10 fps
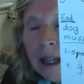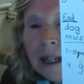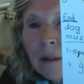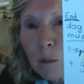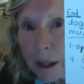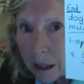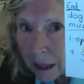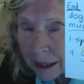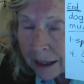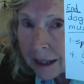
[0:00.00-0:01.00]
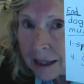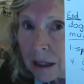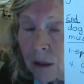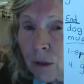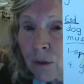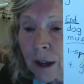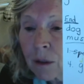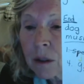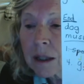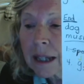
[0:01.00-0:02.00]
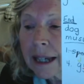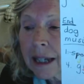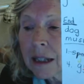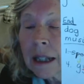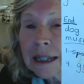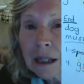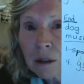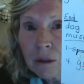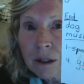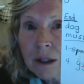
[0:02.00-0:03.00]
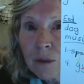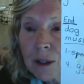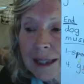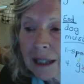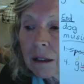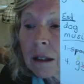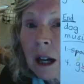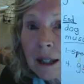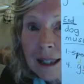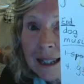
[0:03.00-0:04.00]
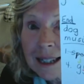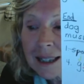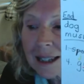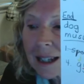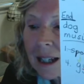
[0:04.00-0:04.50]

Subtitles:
And red, like I said, is for vowels, and yellow is for single consonants.